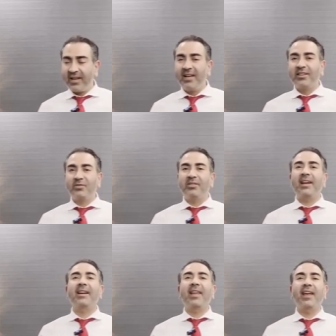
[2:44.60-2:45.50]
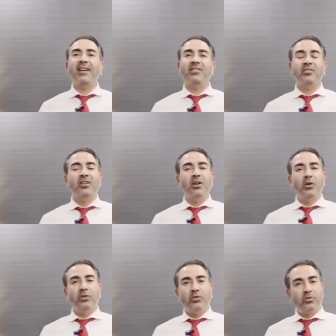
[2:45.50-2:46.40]
So in that case,
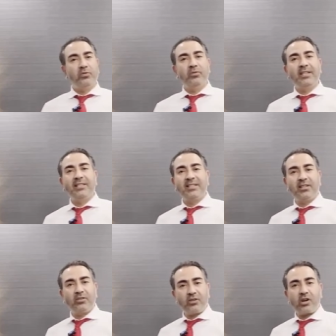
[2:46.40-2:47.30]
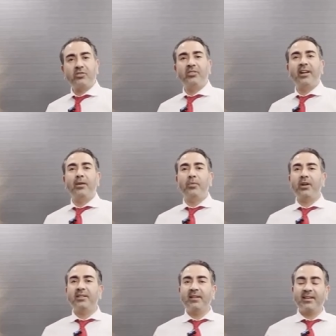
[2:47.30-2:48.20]
you do need to see a doctor, get a
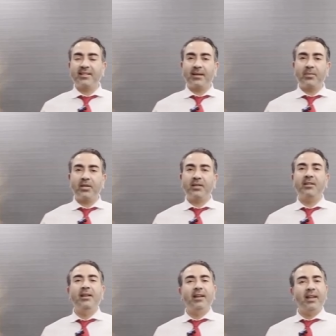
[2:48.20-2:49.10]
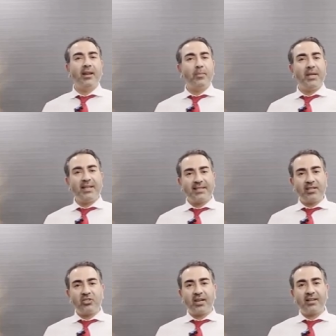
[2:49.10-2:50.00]
prostate exam done, get a PSA
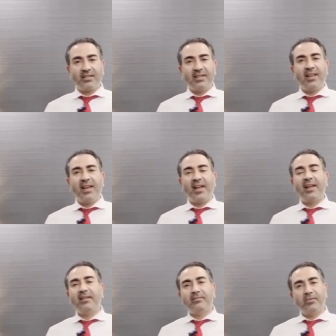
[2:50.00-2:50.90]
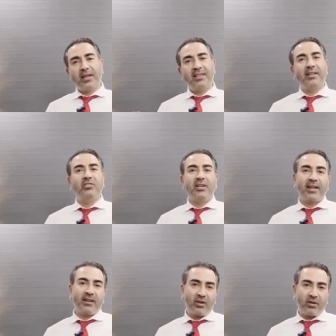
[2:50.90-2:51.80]
checked, and get that
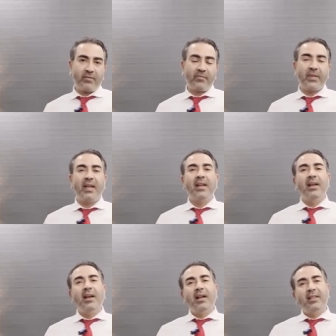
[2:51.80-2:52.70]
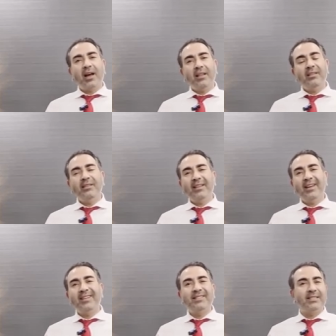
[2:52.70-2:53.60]
taken care of. The, other than
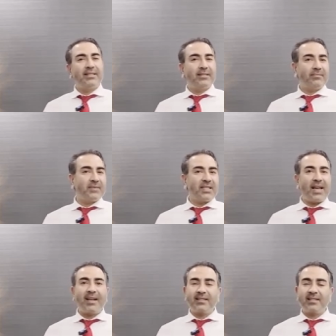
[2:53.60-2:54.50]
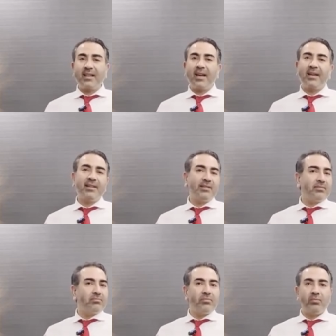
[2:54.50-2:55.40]
that, exercise,
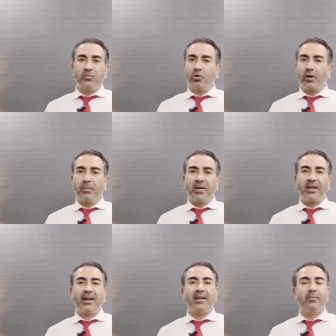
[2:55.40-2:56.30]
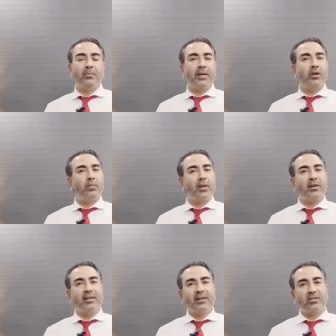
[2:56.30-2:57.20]
totally benign, being on
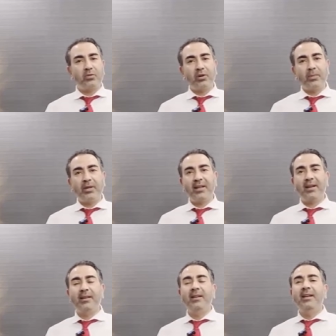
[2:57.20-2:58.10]
blood thinners, totally benign,